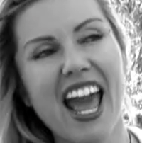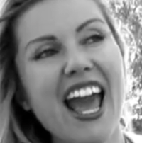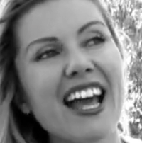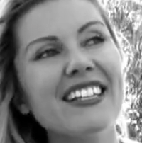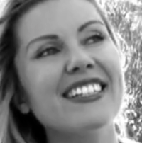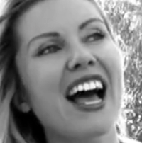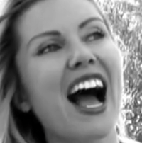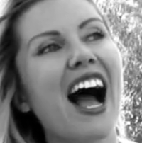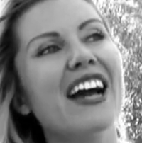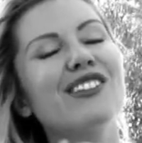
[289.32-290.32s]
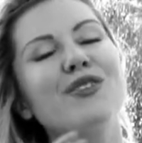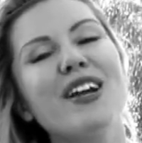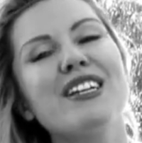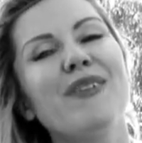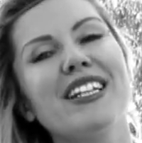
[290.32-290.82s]
And I
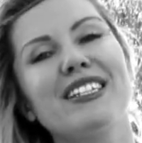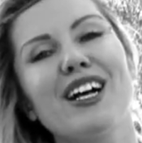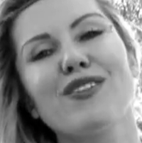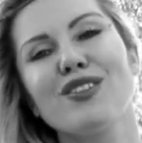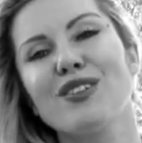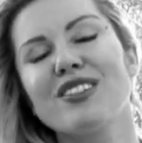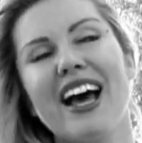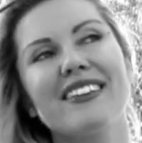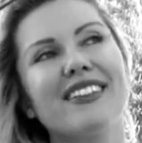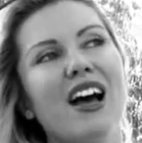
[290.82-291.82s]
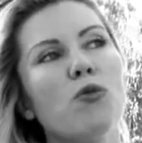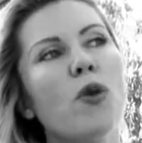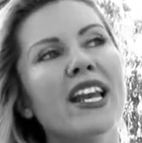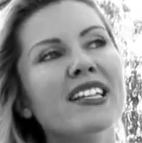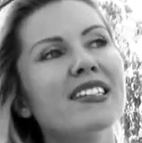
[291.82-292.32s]
train myself so that
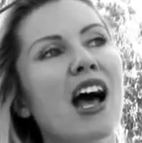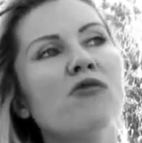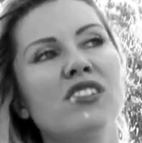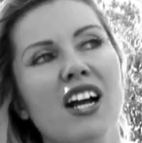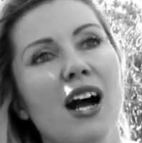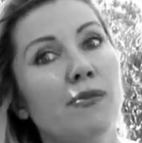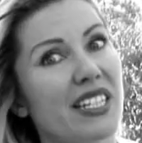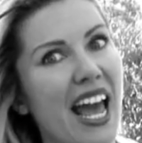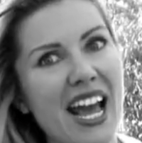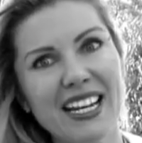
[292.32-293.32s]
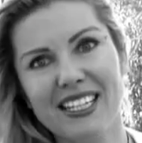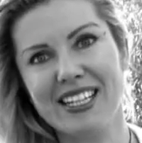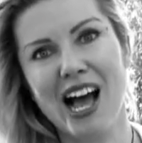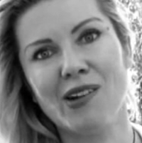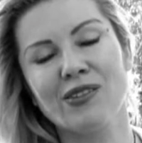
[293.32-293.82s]
when a sound comes, any
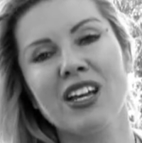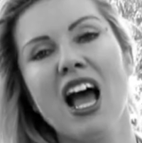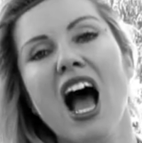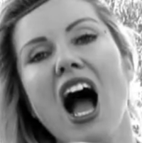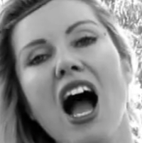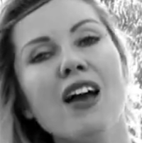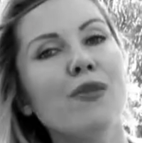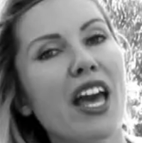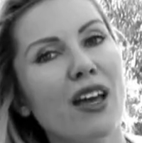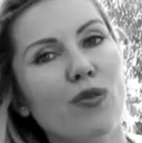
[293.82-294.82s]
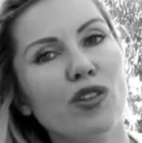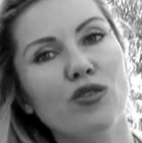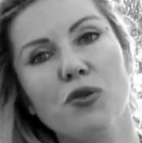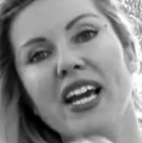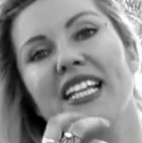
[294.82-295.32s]
sound, I'm able
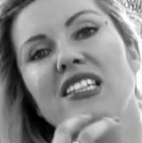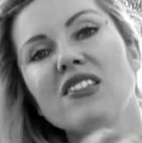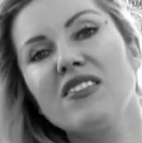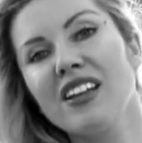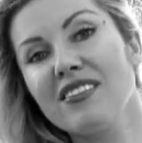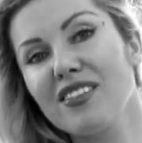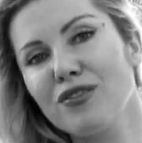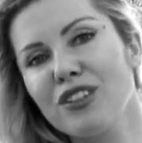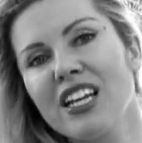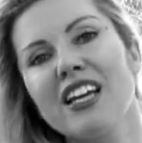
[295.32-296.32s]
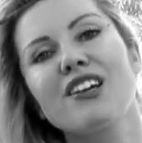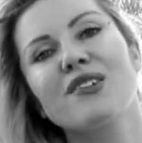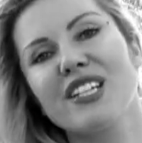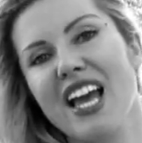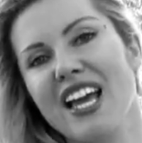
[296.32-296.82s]
to instinctively
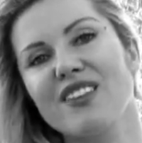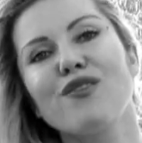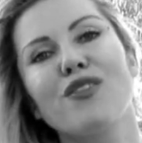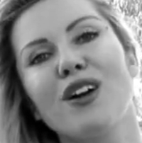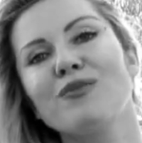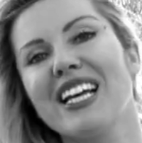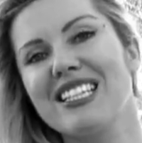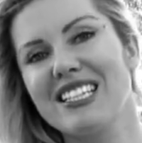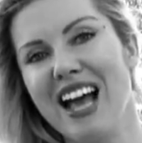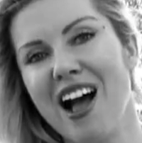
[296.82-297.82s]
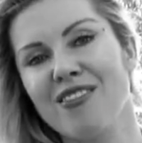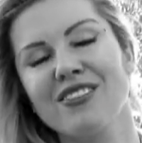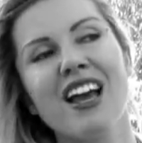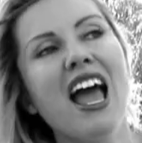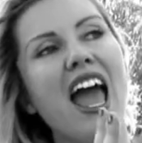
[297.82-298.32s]
create from that
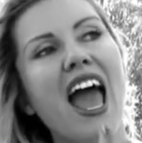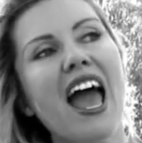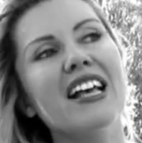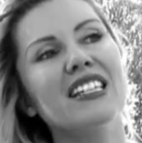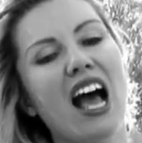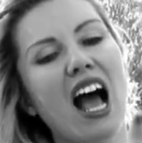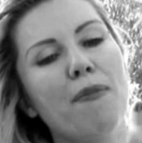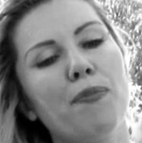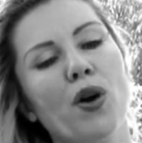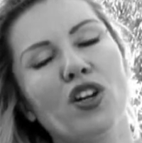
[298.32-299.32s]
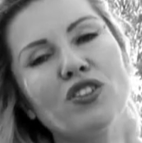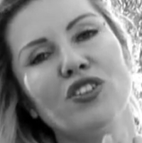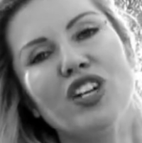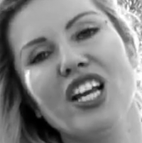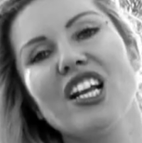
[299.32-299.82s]
sound as a
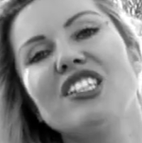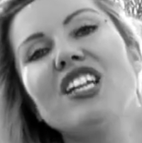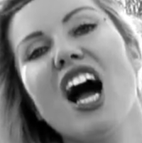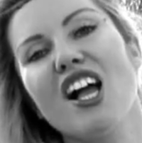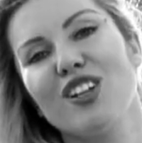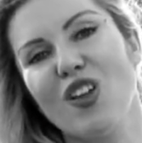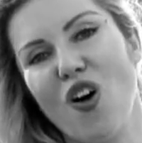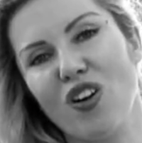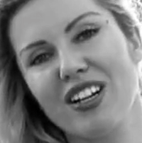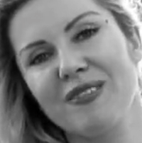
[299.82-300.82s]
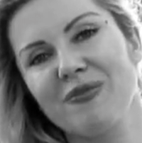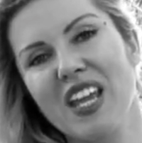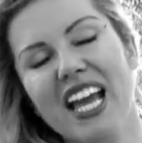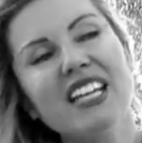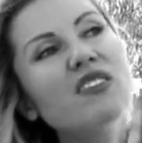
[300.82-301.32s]
partner in a dialogue.
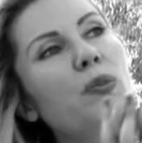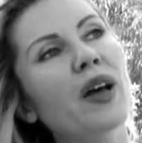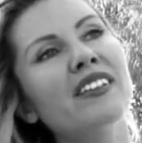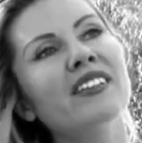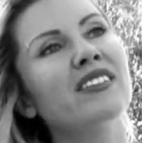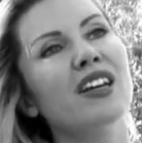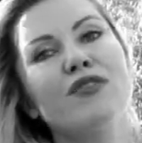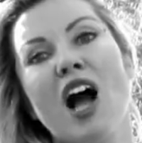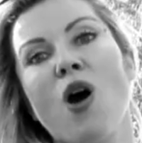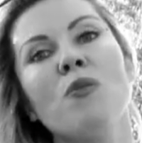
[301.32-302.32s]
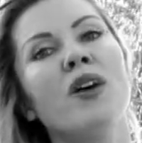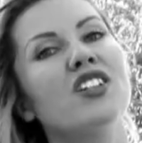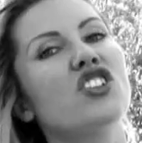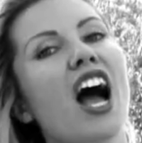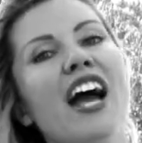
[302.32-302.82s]
independently of how
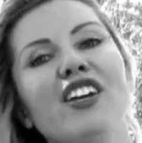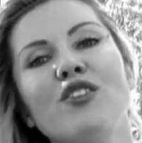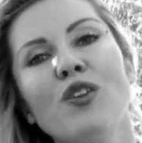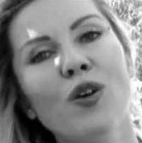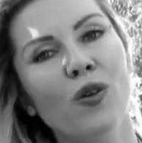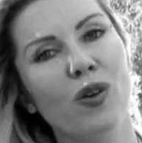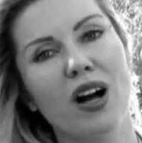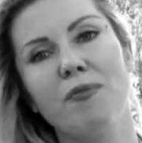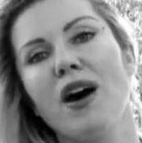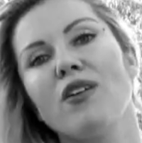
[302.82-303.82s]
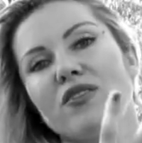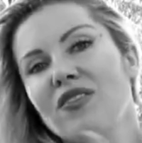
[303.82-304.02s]
much I know about